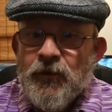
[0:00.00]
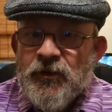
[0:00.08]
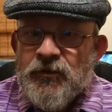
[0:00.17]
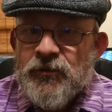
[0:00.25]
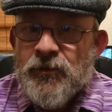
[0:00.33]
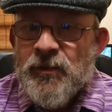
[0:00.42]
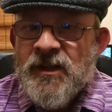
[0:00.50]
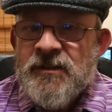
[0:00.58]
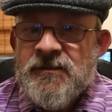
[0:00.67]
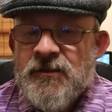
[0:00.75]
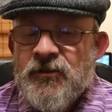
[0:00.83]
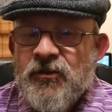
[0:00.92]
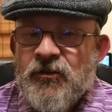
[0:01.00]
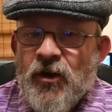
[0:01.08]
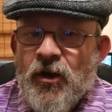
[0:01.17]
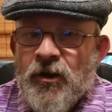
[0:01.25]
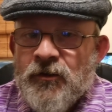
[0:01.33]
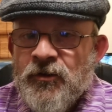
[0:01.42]
Got this from Eastern
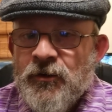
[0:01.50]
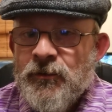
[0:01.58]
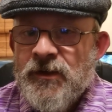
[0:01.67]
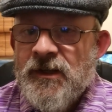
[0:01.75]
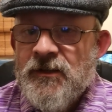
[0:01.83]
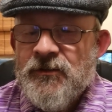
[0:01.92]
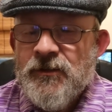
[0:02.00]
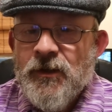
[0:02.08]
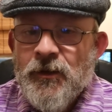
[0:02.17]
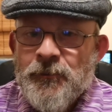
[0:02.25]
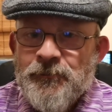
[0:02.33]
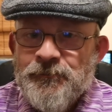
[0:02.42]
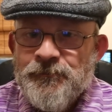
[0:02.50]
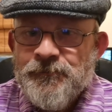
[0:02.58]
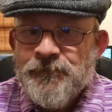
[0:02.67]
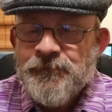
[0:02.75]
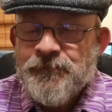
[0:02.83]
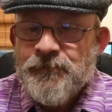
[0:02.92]
Star 2 years ago.
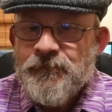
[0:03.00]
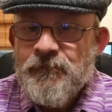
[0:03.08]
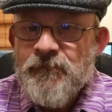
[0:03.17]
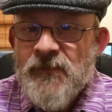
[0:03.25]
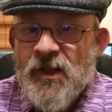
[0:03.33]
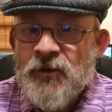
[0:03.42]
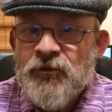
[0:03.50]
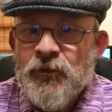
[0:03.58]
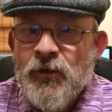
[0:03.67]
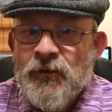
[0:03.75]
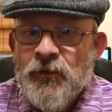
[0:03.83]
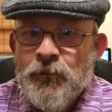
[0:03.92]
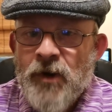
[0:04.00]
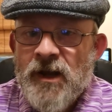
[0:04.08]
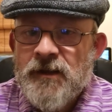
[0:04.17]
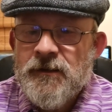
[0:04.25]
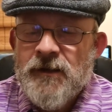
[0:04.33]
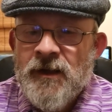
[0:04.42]
I saw it on the
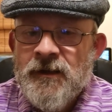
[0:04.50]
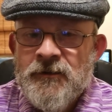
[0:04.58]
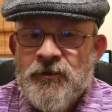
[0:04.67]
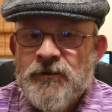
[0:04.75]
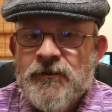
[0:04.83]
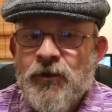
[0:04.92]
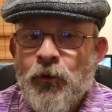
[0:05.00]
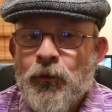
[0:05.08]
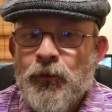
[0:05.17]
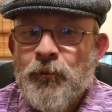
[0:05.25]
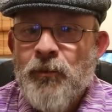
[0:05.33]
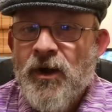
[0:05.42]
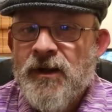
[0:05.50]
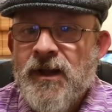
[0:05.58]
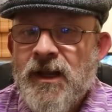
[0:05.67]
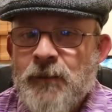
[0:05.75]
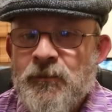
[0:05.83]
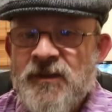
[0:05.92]
rack and it just called my
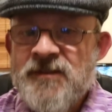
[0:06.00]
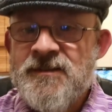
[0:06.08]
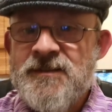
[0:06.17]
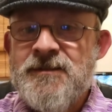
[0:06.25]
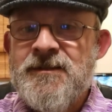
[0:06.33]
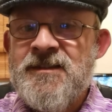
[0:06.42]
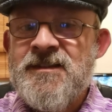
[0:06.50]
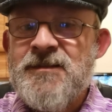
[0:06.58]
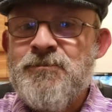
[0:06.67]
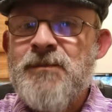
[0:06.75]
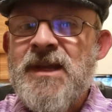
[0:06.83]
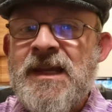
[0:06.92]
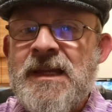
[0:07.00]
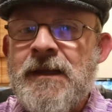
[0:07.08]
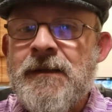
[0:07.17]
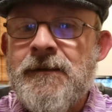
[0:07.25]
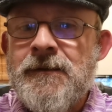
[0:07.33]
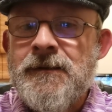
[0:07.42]
name. This is me.
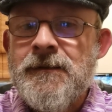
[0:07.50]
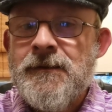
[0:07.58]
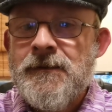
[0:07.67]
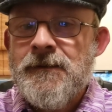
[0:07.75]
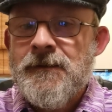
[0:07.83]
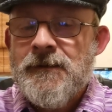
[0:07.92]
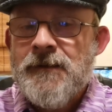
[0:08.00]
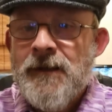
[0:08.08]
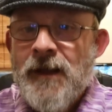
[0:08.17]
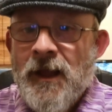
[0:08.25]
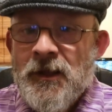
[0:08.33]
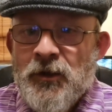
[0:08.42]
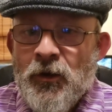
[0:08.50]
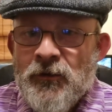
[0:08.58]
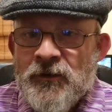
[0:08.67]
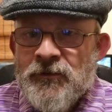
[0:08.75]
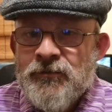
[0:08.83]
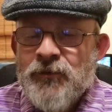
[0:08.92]
I
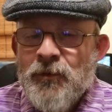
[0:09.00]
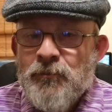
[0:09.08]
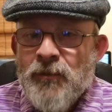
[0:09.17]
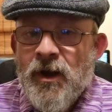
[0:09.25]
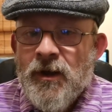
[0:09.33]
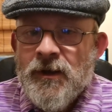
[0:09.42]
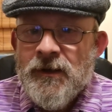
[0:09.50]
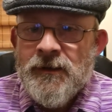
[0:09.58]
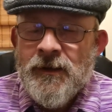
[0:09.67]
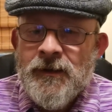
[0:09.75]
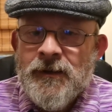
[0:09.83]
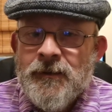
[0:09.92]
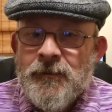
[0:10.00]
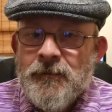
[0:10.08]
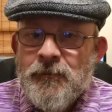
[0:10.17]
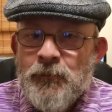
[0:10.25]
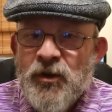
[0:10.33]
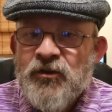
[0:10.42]
got this from
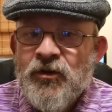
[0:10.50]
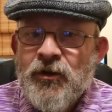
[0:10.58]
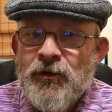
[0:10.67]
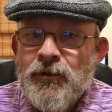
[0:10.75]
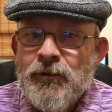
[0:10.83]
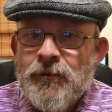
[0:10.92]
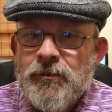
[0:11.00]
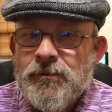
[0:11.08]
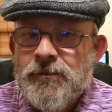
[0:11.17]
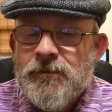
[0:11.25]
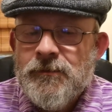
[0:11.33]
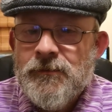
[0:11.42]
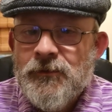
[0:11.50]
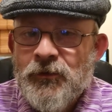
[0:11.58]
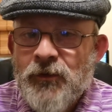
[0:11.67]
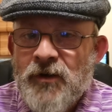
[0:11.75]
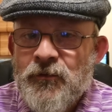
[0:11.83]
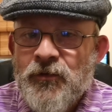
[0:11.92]
my maternal
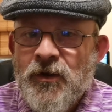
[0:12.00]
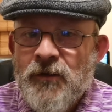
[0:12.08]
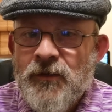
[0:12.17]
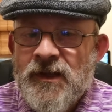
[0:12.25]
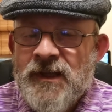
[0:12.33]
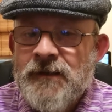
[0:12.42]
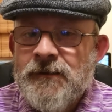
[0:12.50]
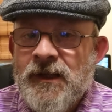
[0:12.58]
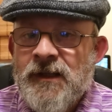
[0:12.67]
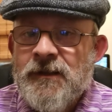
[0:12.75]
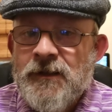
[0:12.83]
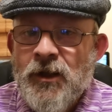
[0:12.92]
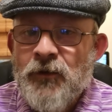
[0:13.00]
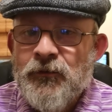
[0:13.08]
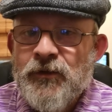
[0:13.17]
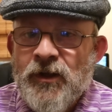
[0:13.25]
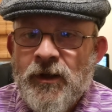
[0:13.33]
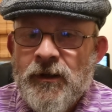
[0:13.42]
grandfather. He
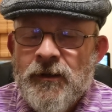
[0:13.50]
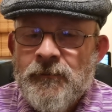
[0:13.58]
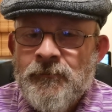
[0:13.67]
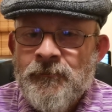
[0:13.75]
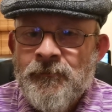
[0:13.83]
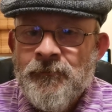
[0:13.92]
loved colour.